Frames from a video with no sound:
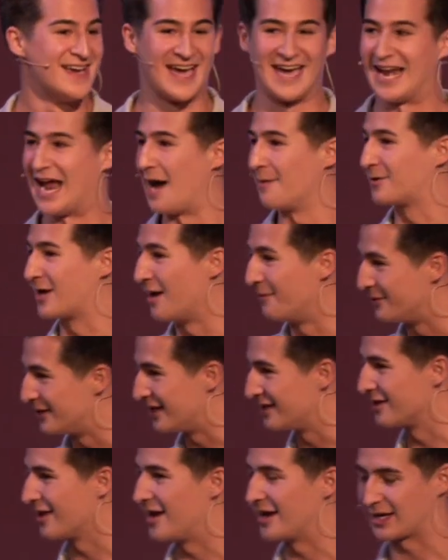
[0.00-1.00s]
And I'm coming
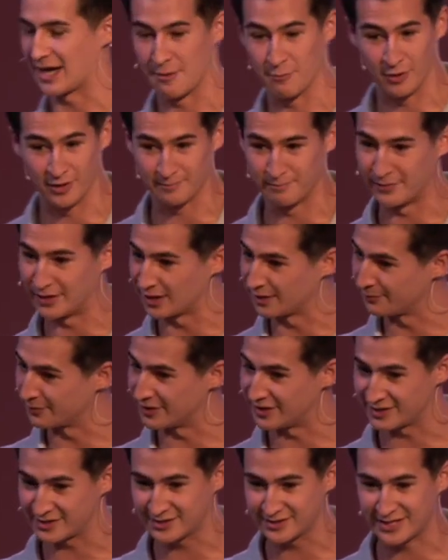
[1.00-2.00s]
in like, I want
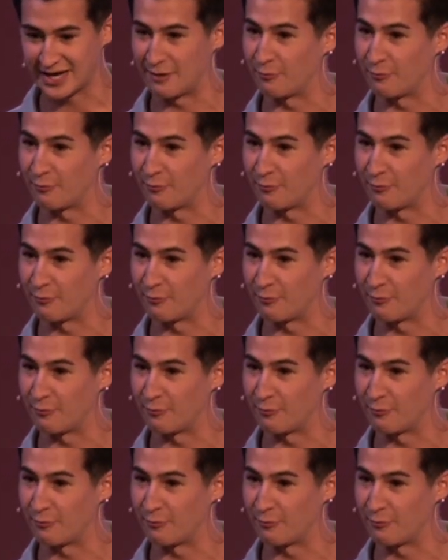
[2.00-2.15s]
minimalist.